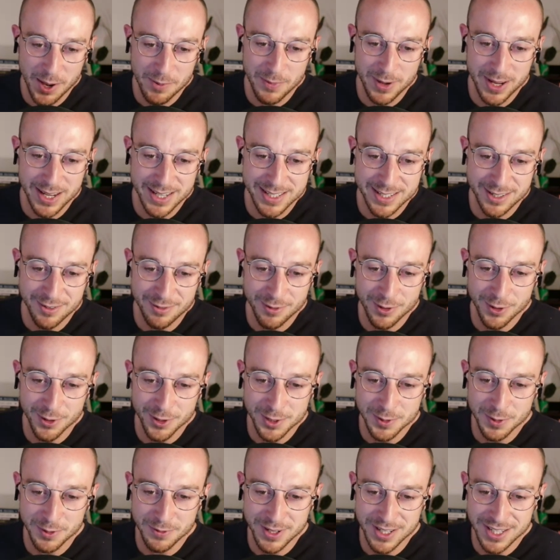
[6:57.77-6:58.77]
His
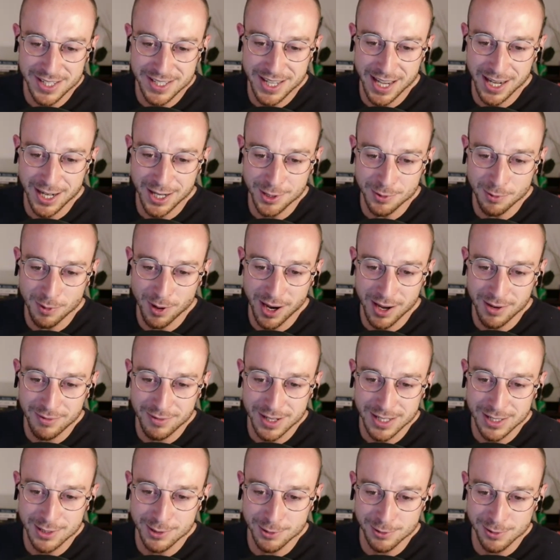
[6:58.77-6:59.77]
divorce with his second wife
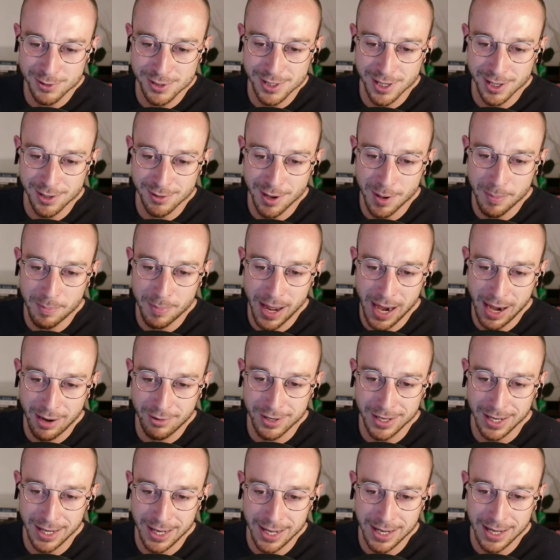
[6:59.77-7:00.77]
is also
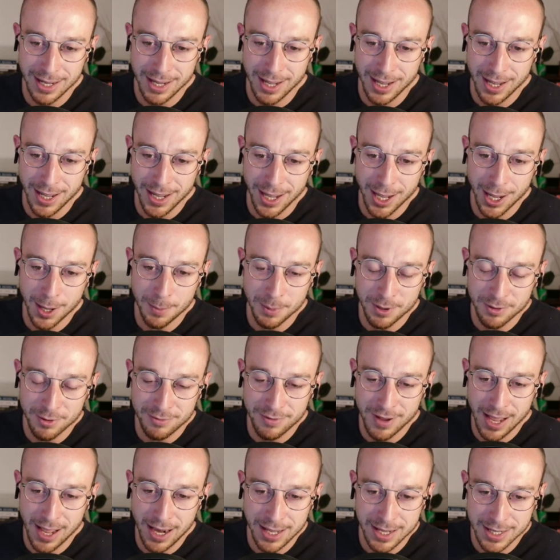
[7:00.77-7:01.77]
apparently
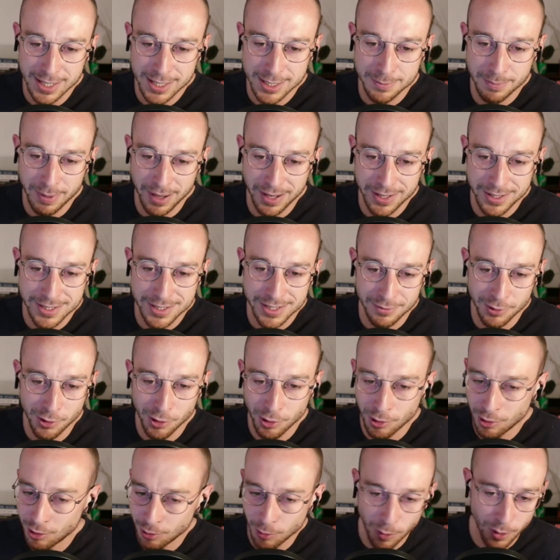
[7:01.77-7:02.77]
fairly expensive,
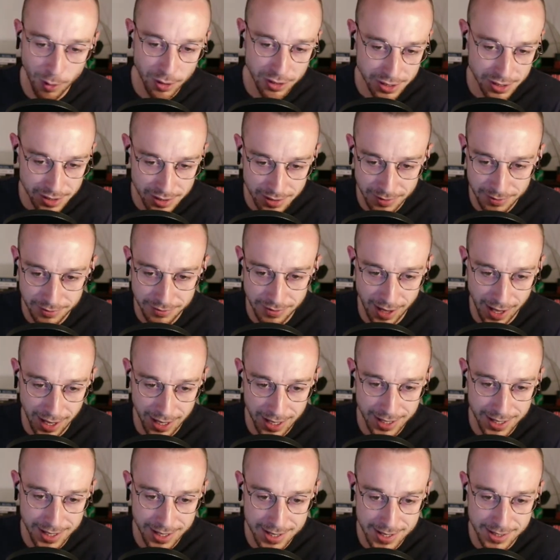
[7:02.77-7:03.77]
or was
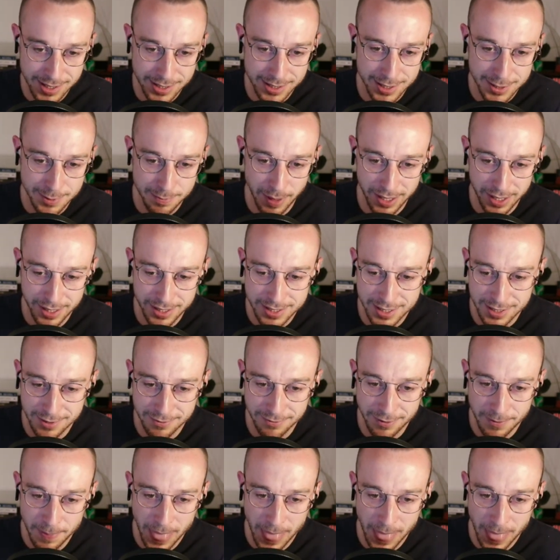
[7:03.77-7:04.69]
fairly expensive.